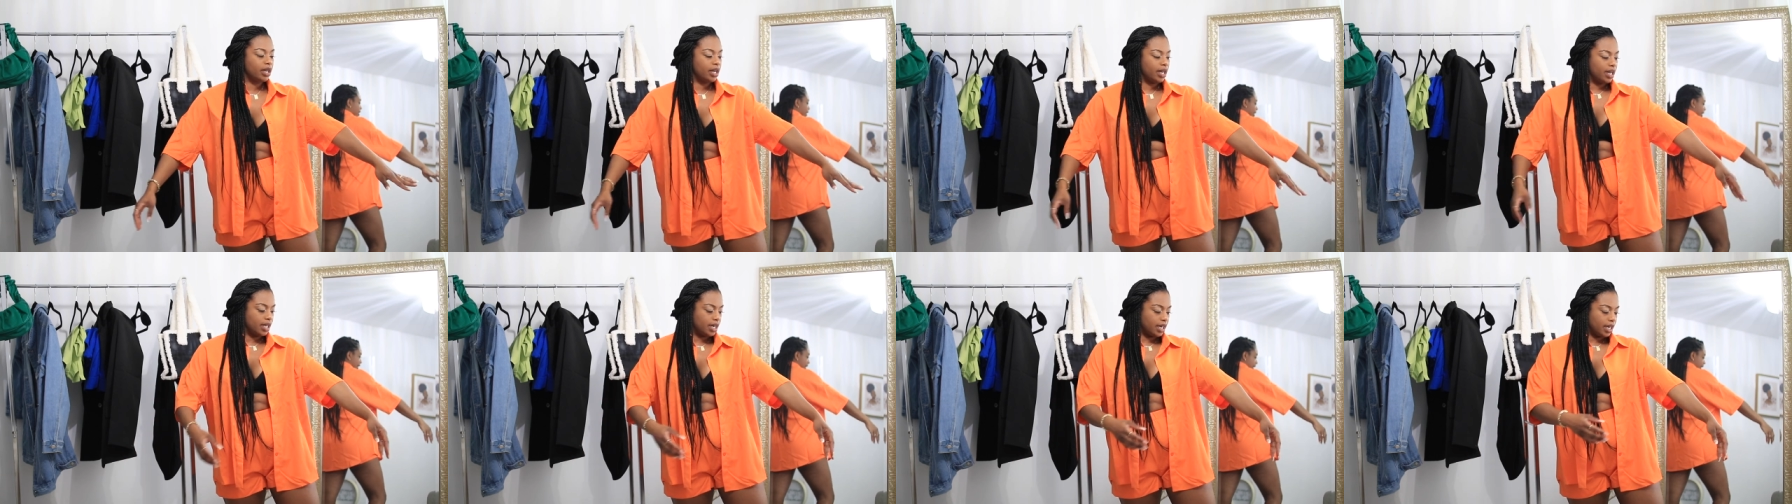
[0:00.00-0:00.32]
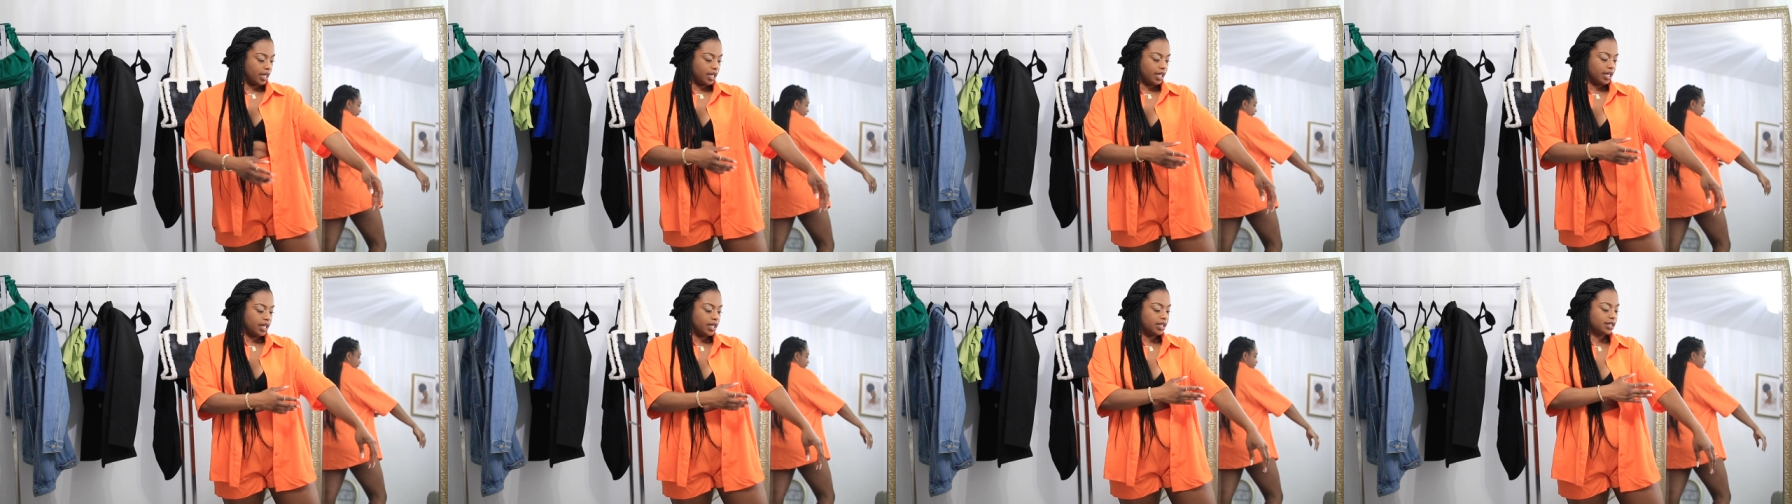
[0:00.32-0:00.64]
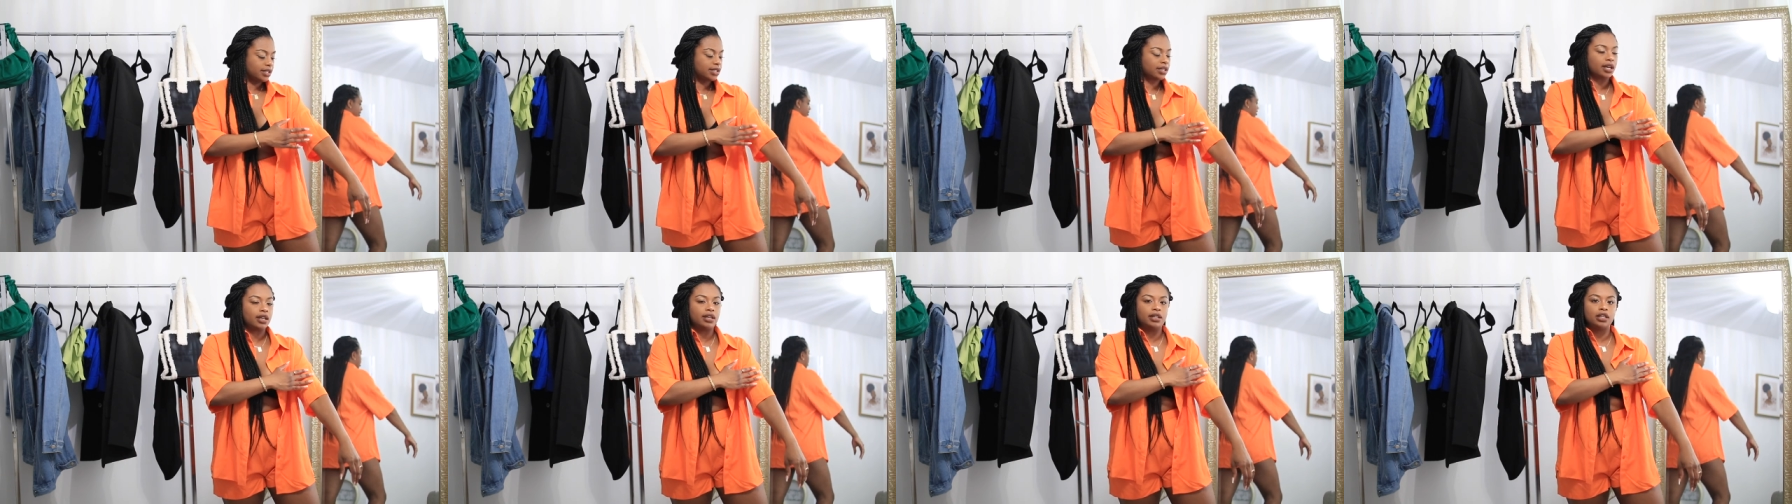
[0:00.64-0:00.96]
It
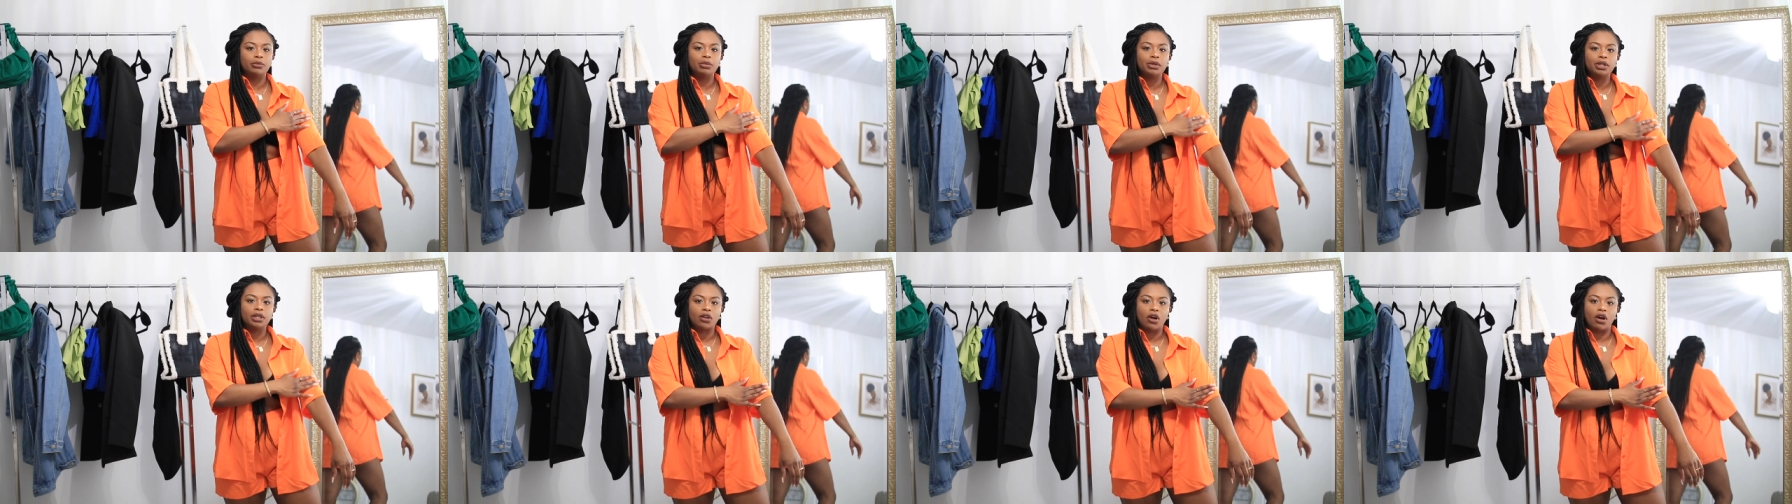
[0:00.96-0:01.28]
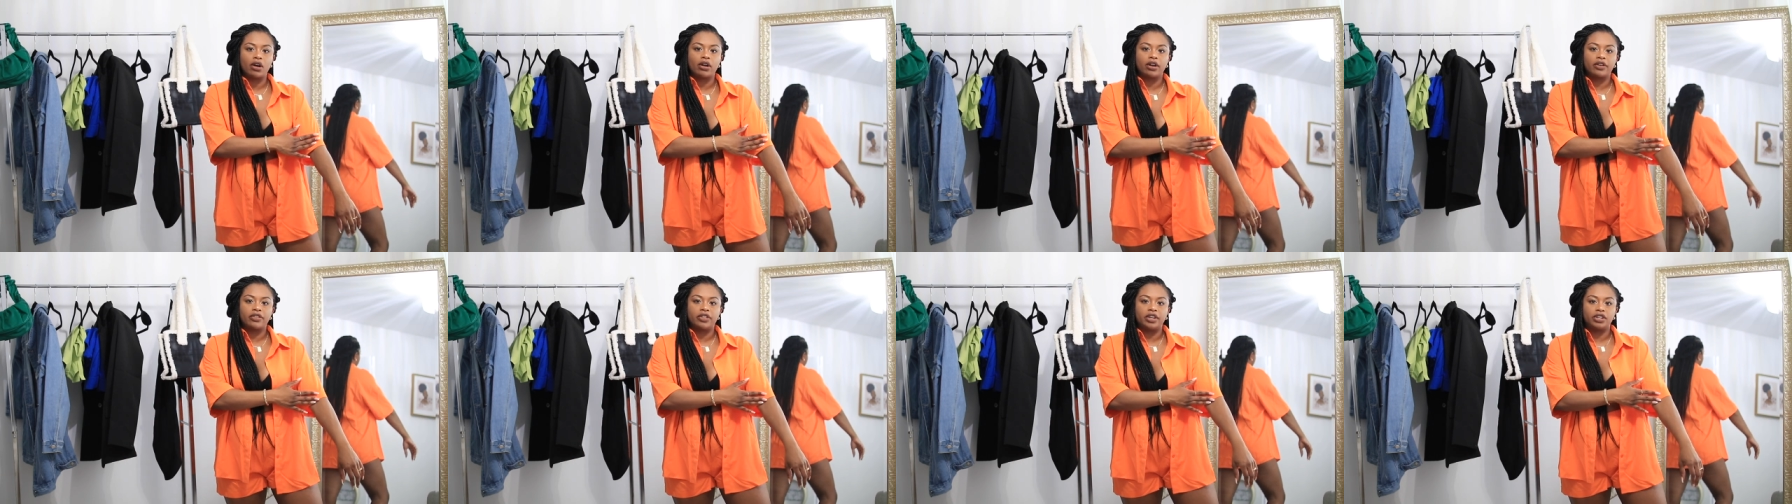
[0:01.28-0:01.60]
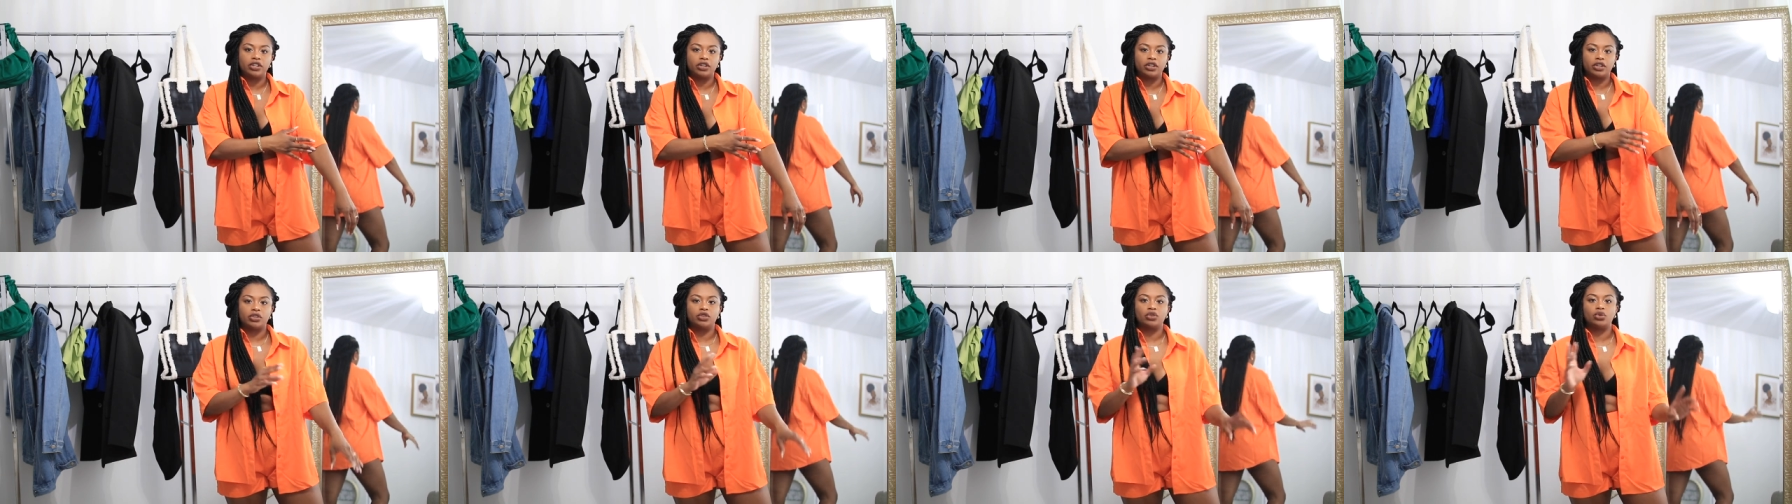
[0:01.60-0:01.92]
is a little bit longer
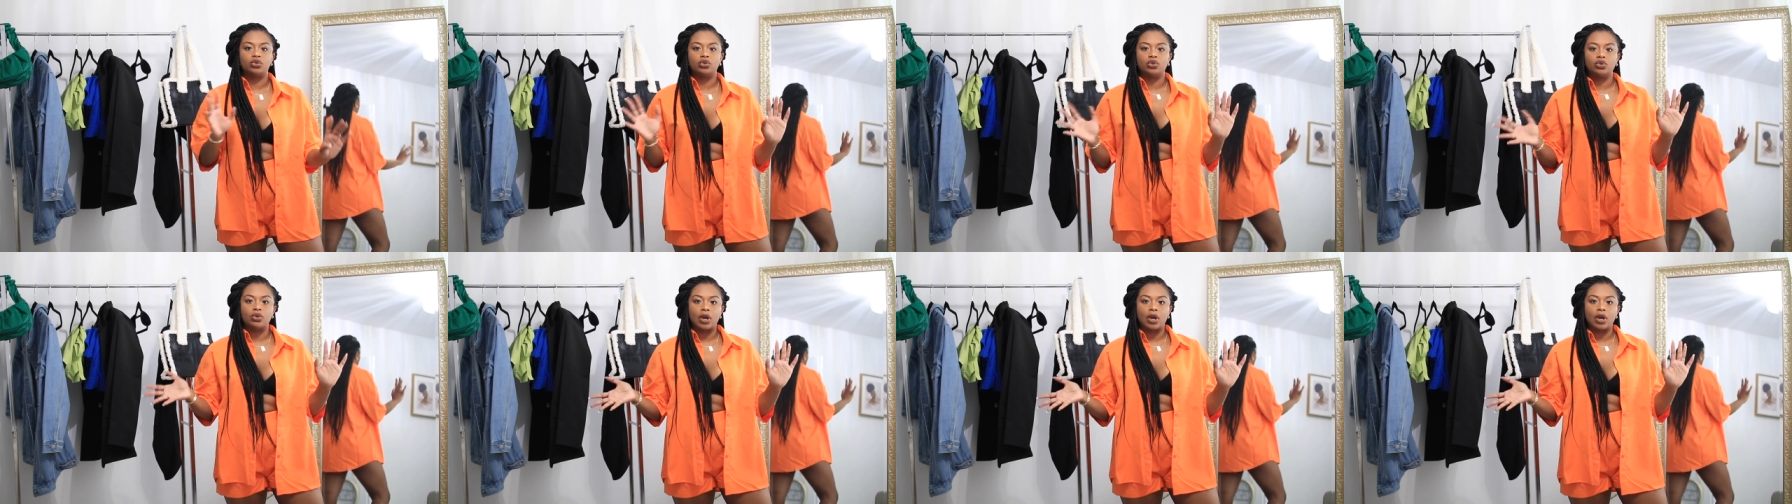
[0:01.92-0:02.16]
than your